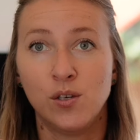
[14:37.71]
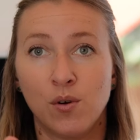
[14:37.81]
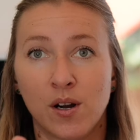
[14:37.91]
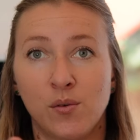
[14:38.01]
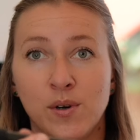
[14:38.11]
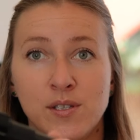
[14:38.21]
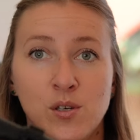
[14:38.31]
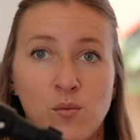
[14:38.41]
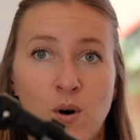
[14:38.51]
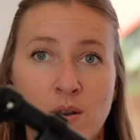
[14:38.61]
you are going
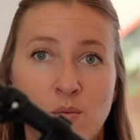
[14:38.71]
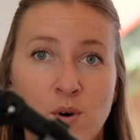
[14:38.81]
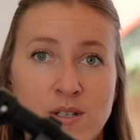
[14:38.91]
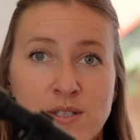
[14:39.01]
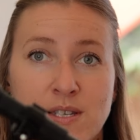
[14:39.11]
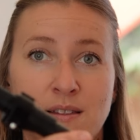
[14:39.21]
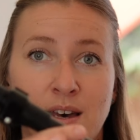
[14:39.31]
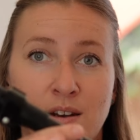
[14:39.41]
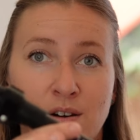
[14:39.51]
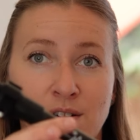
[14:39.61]
to want ones
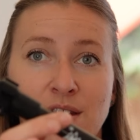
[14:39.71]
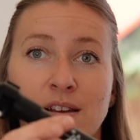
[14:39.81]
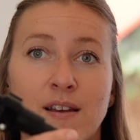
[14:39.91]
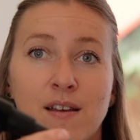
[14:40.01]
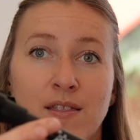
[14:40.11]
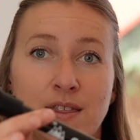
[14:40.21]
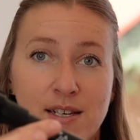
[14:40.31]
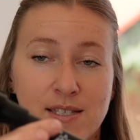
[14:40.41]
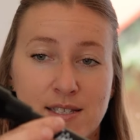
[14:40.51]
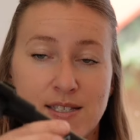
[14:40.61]
that are like
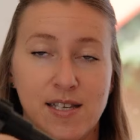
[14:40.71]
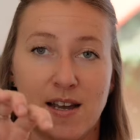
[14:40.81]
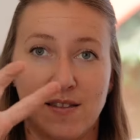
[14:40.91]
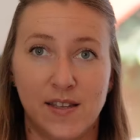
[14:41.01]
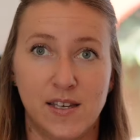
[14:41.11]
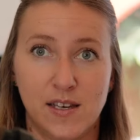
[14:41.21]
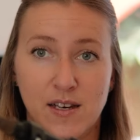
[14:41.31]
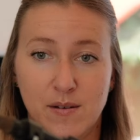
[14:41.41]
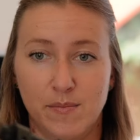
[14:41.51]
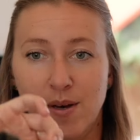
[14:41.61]
this design, the
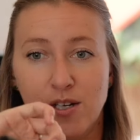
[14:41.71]
um,